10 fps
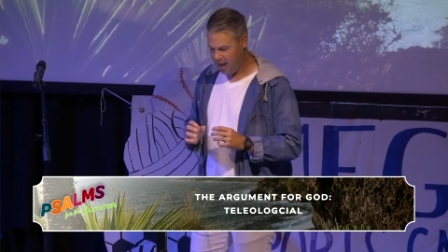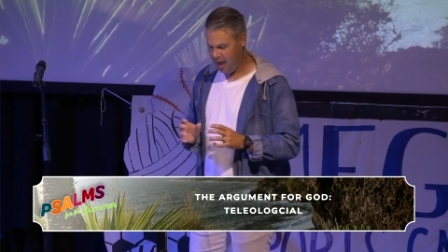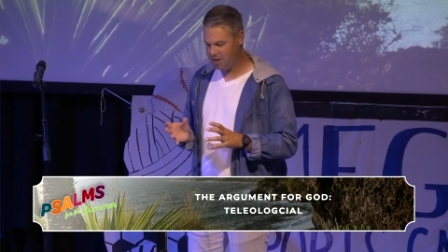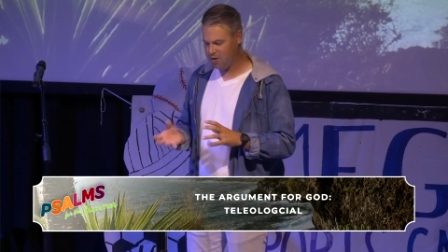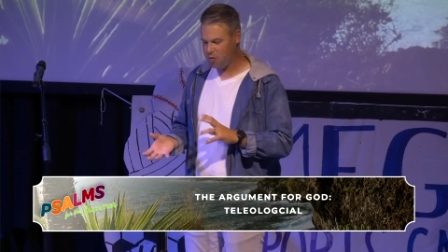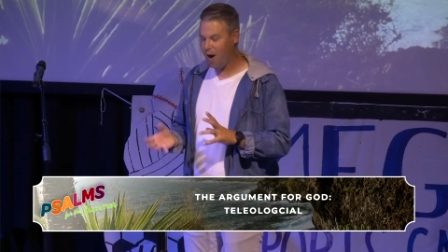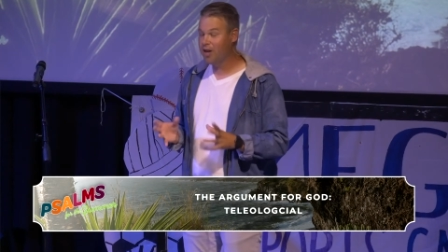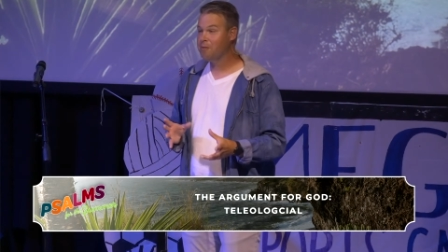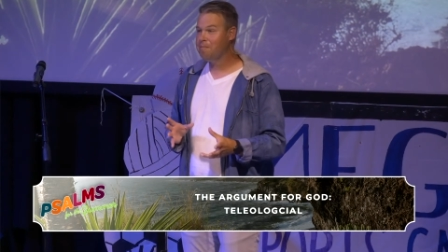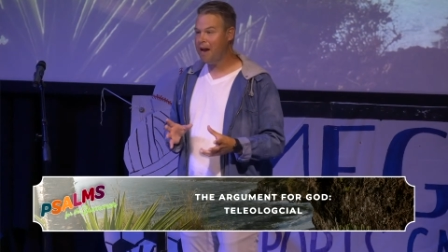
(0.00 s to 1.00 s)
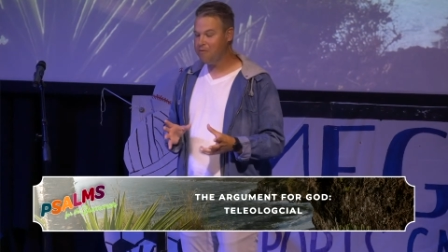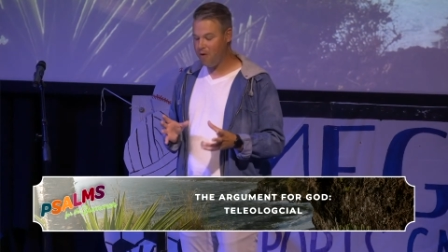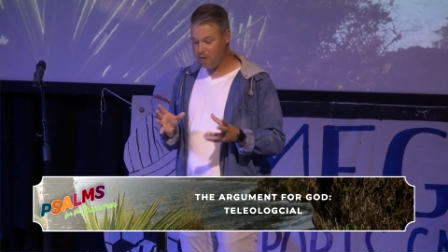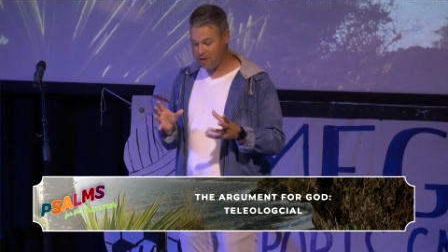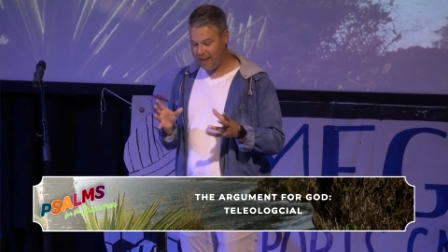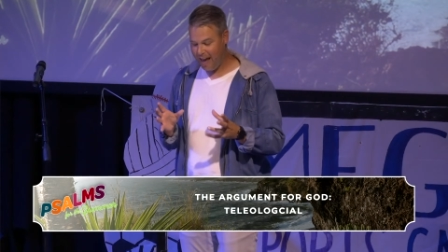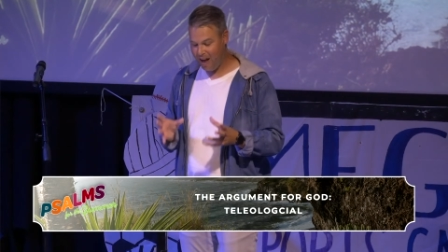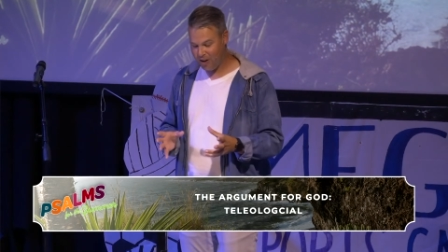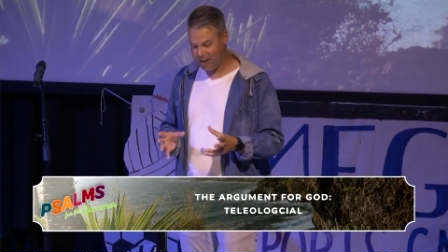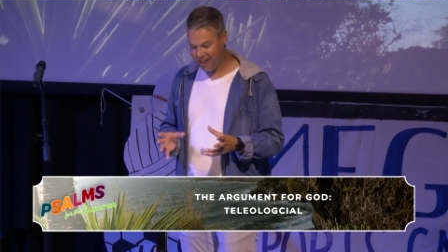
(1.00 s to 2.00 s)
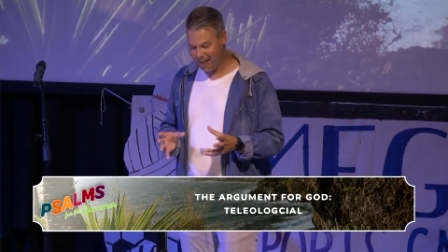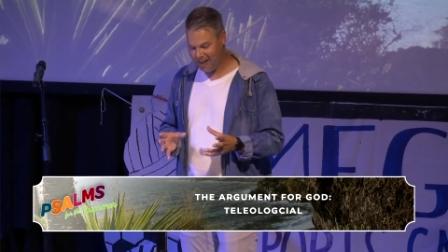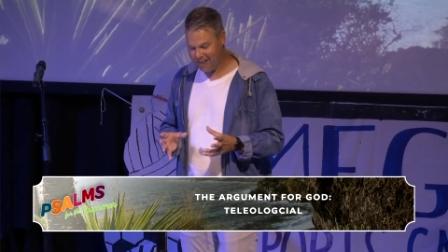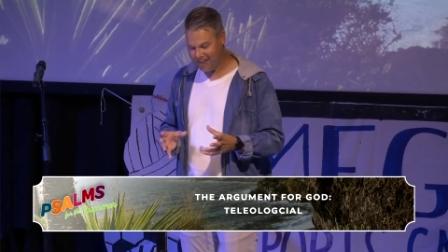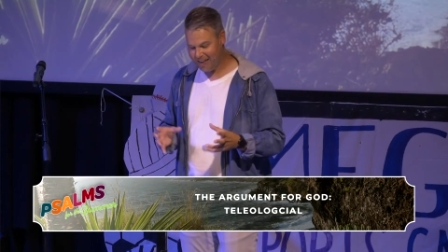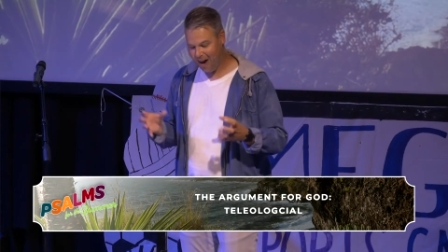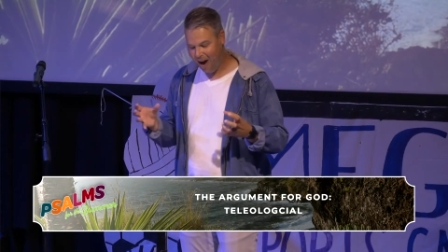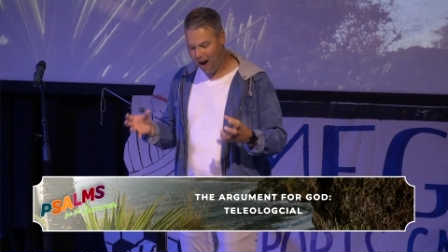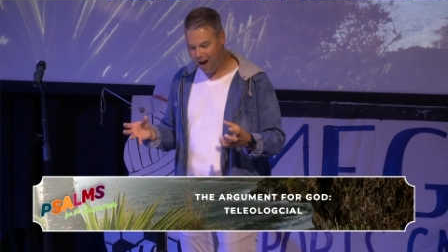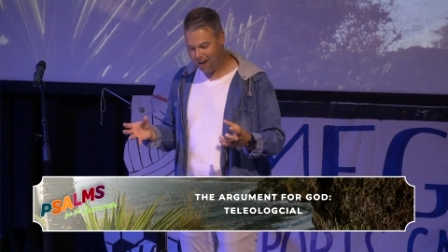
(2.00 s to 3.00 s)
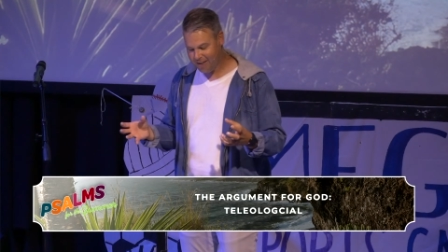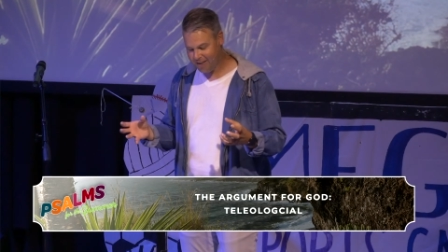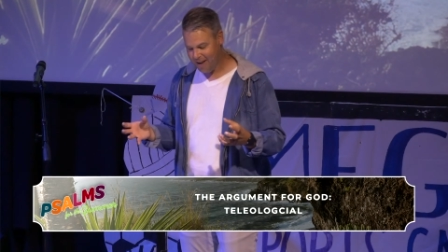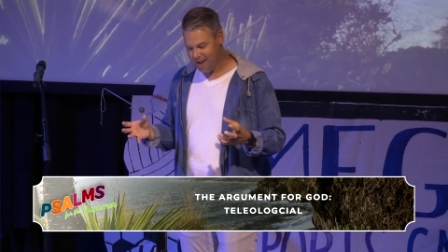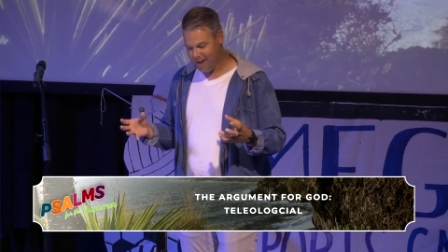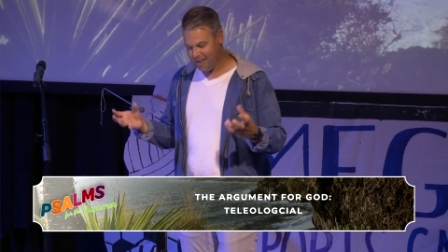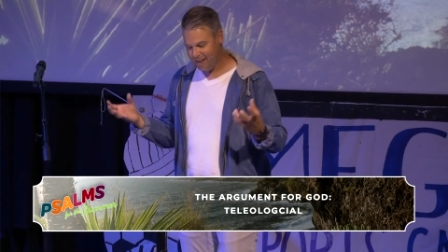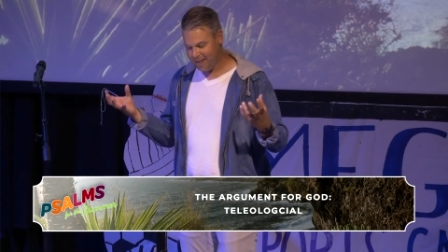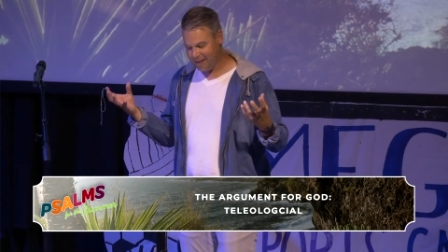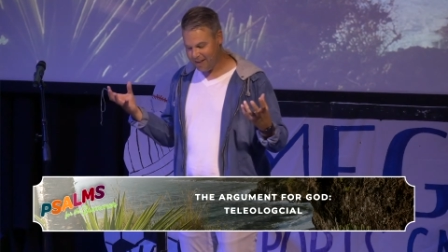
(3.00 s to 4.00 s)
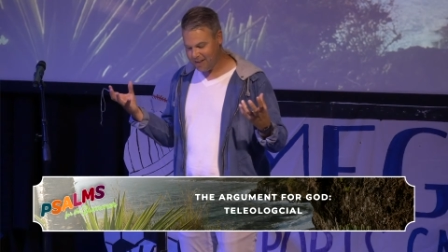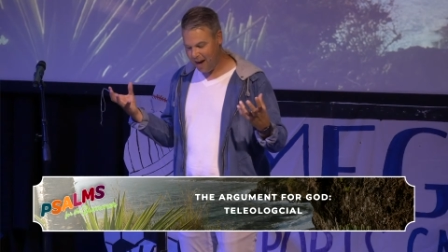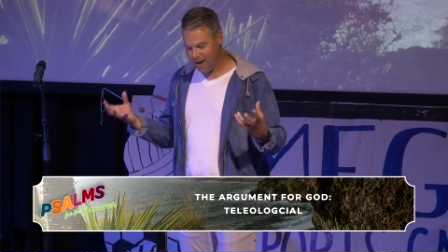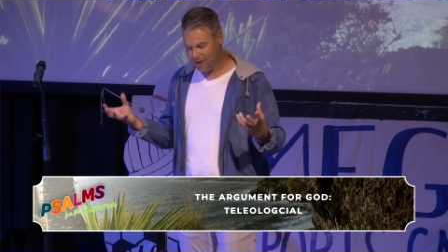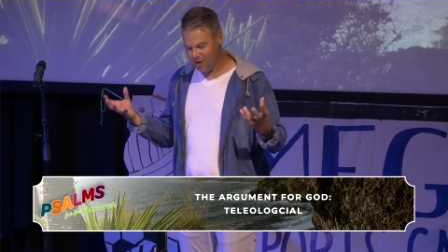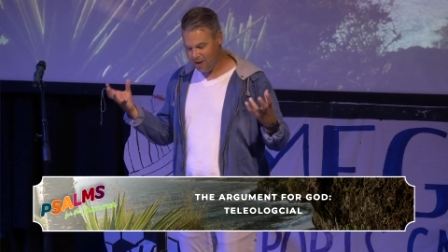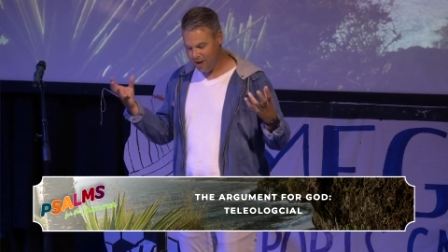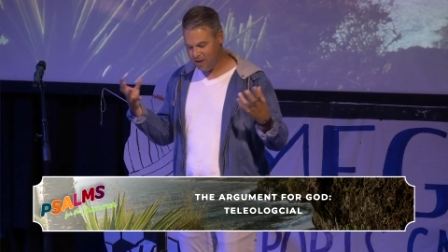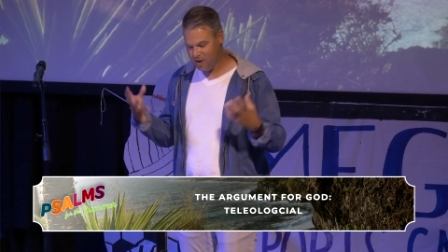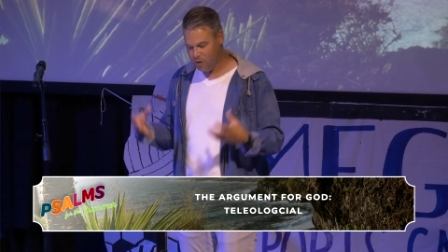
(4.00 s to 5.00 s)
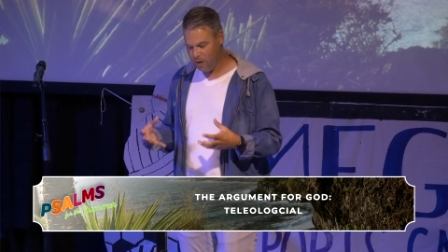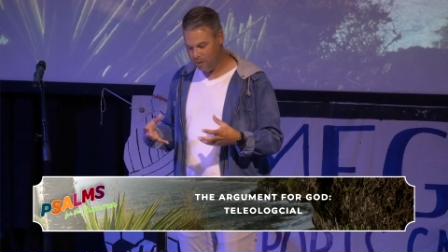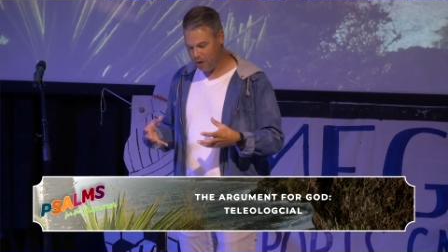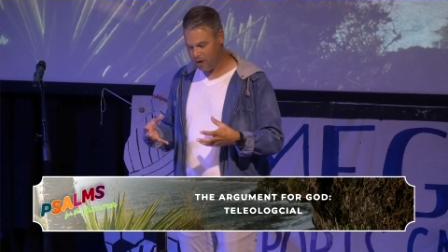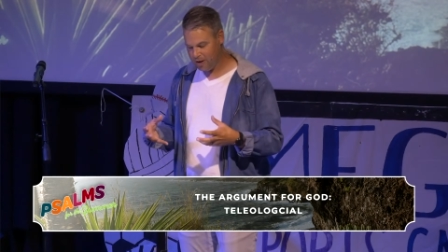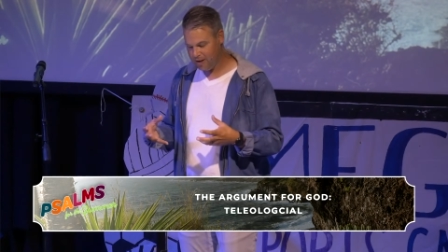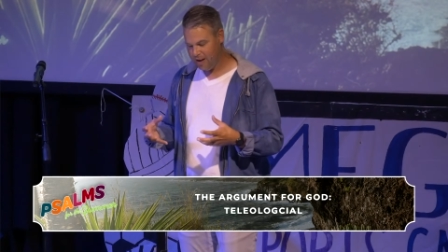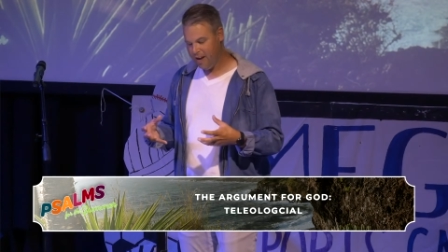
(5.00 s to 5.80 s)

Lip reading: And Sir Roger Penrose calculated the odds that the entire universe